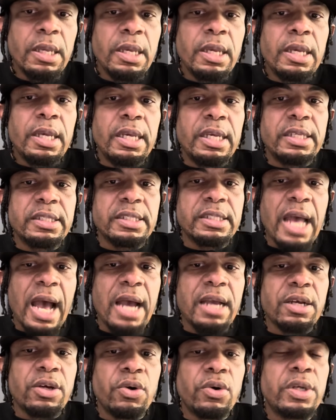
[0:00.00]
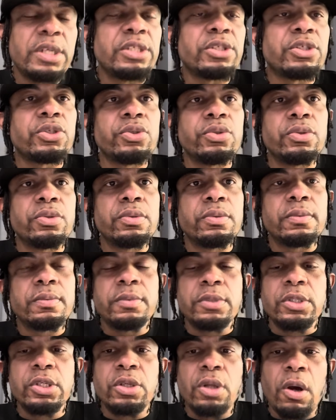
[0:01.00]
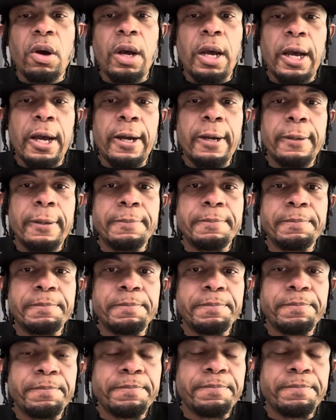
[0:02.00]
he's not going to, you know,